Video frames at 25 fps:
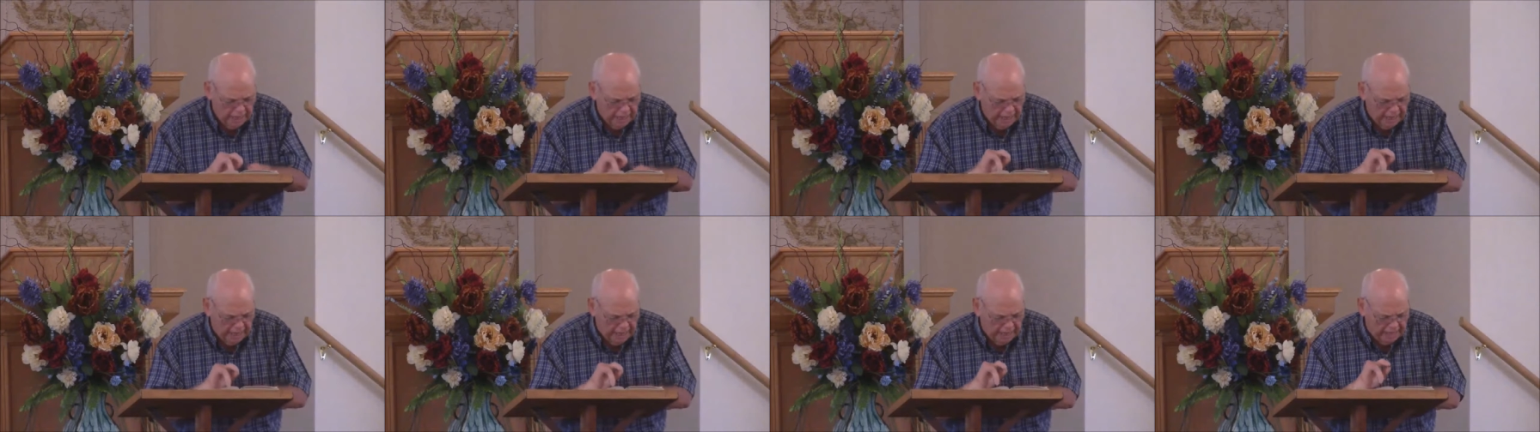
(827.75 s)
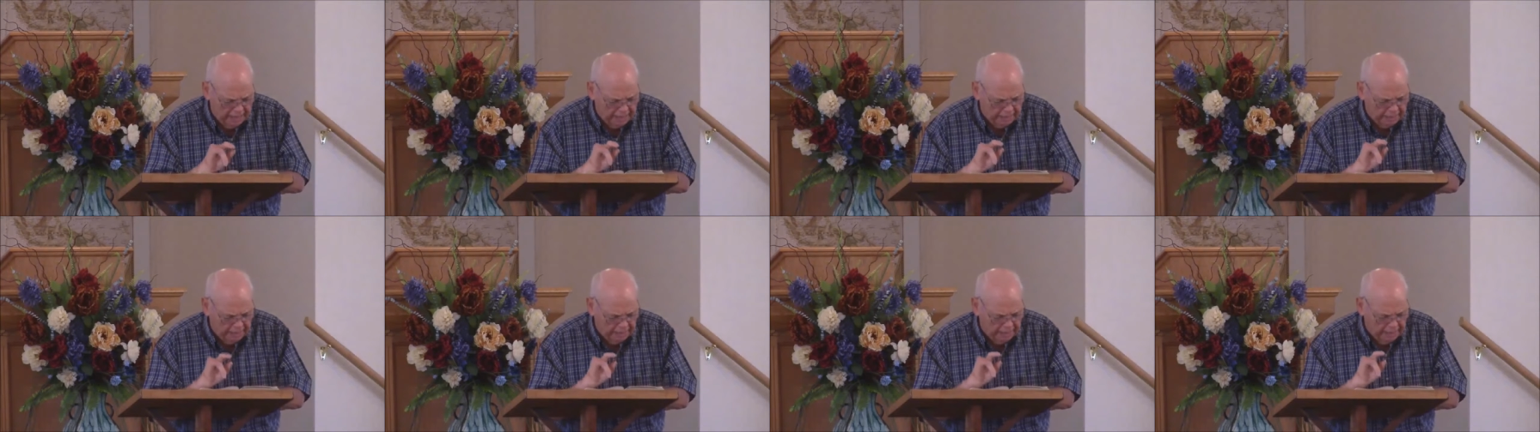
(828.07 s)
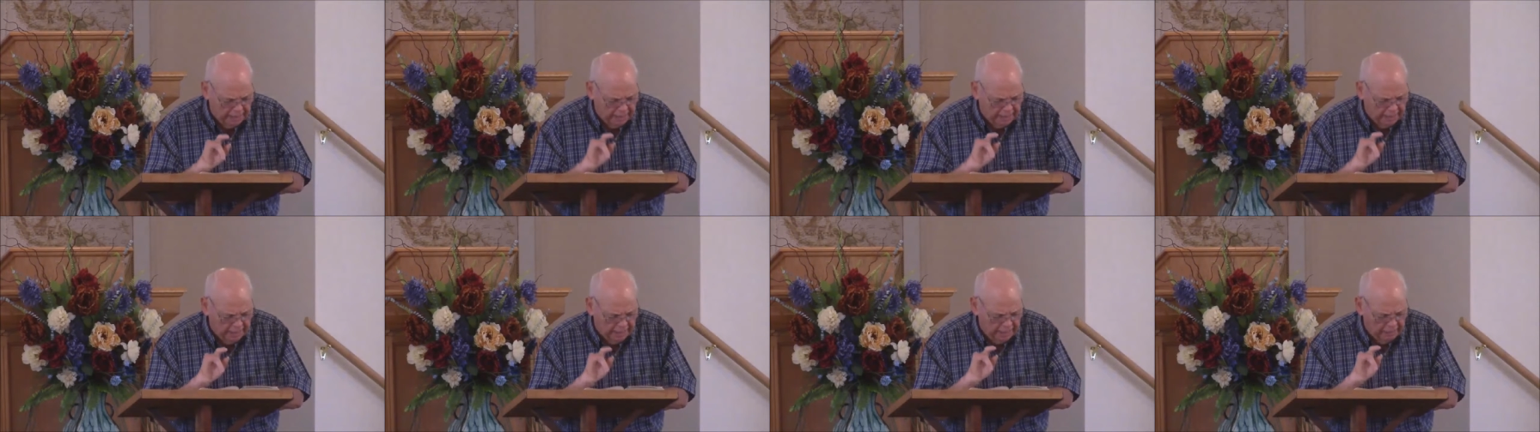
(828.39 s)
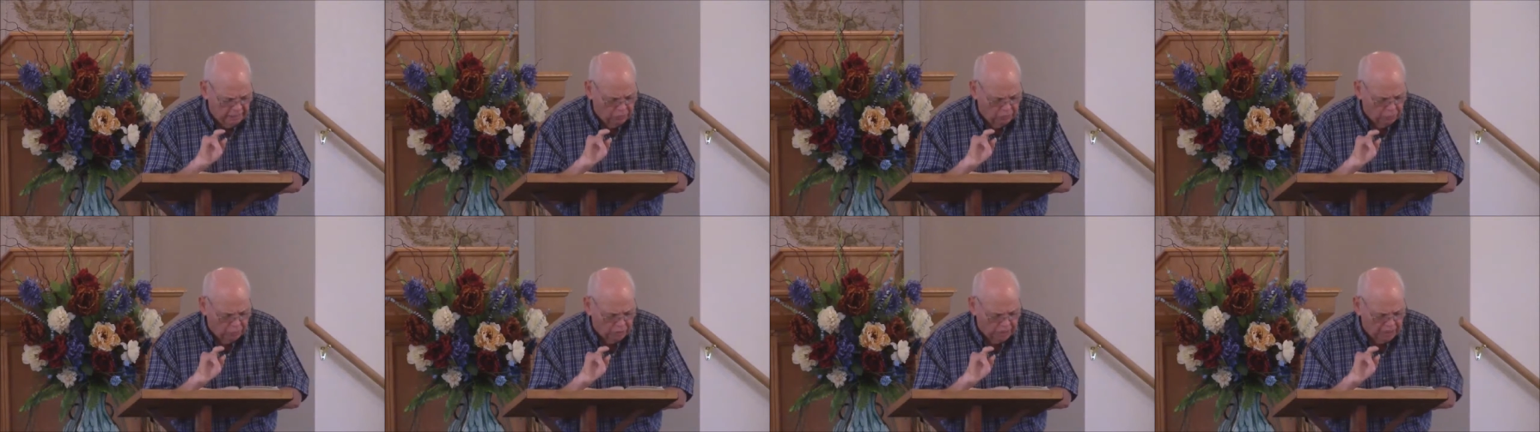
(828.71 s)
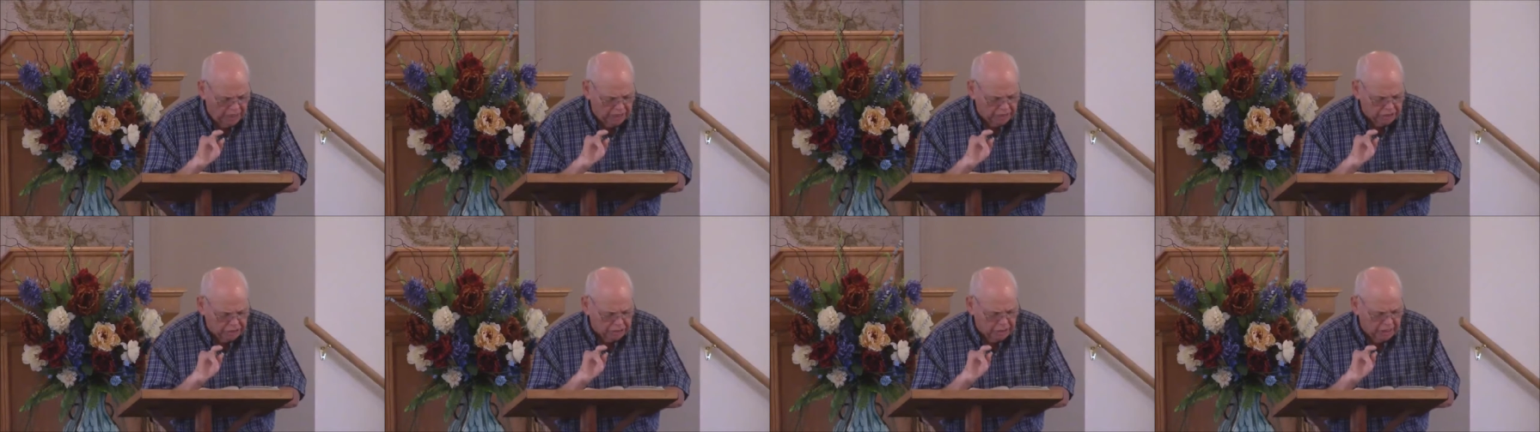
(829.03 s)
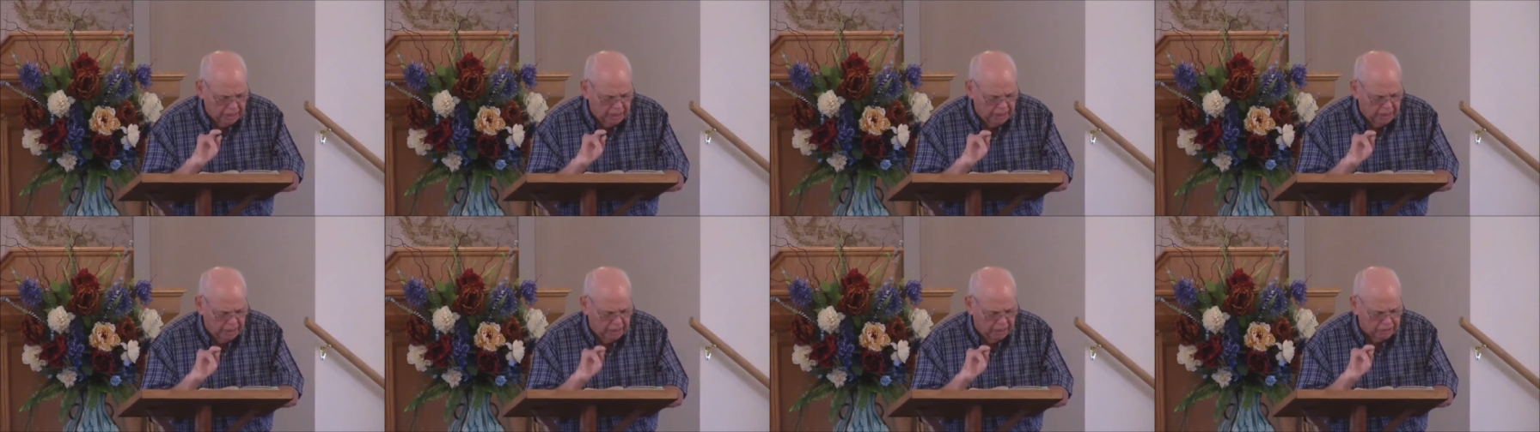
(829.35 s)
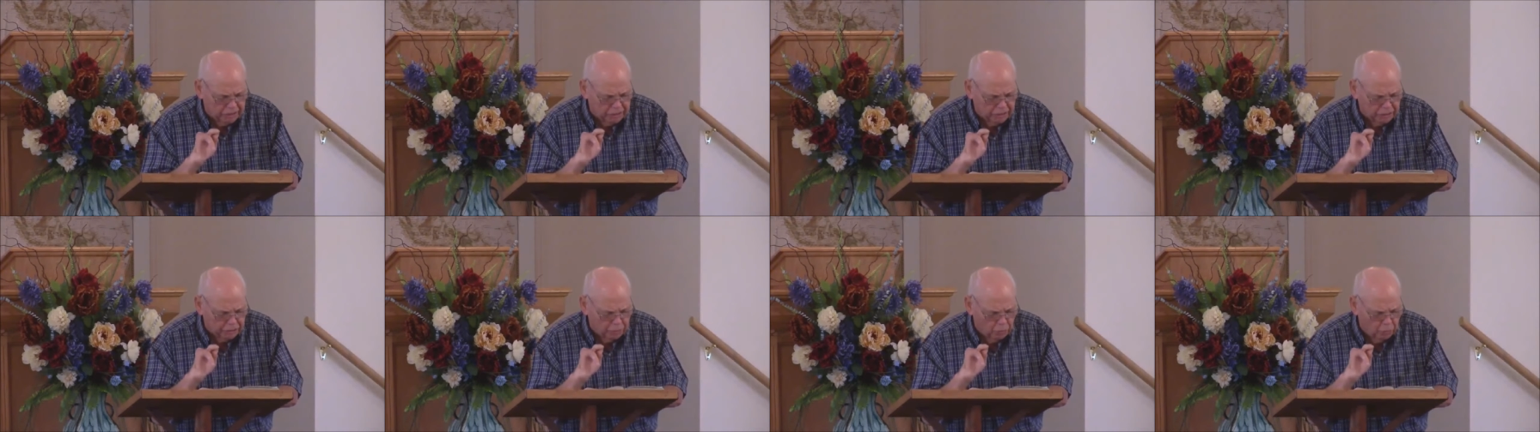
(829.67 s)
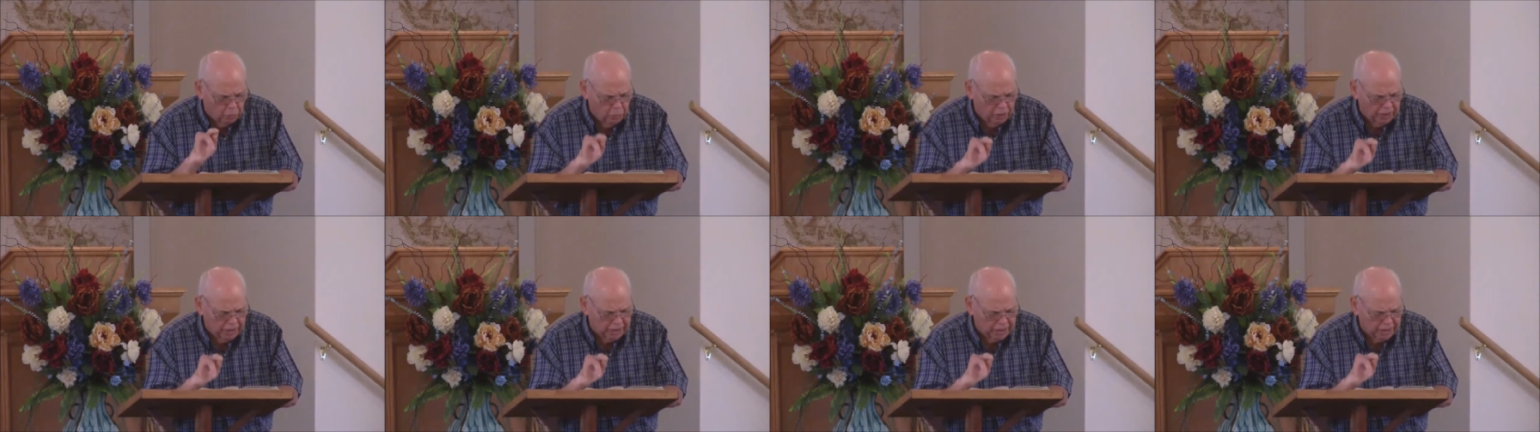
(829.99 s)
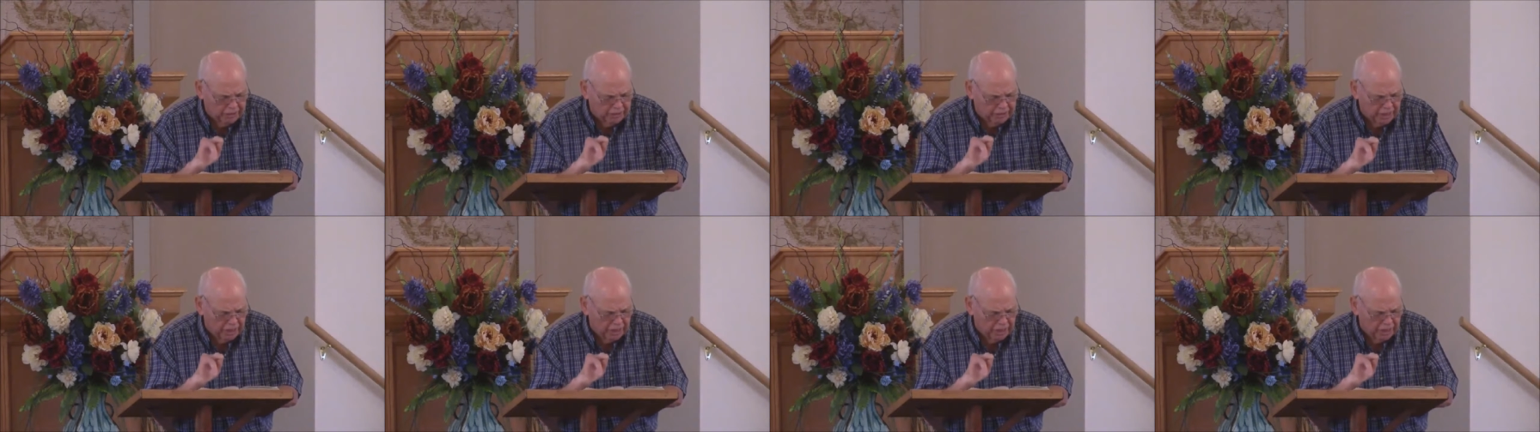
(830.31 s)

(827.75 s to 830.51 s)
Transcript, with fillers: And when I say unto the wicked,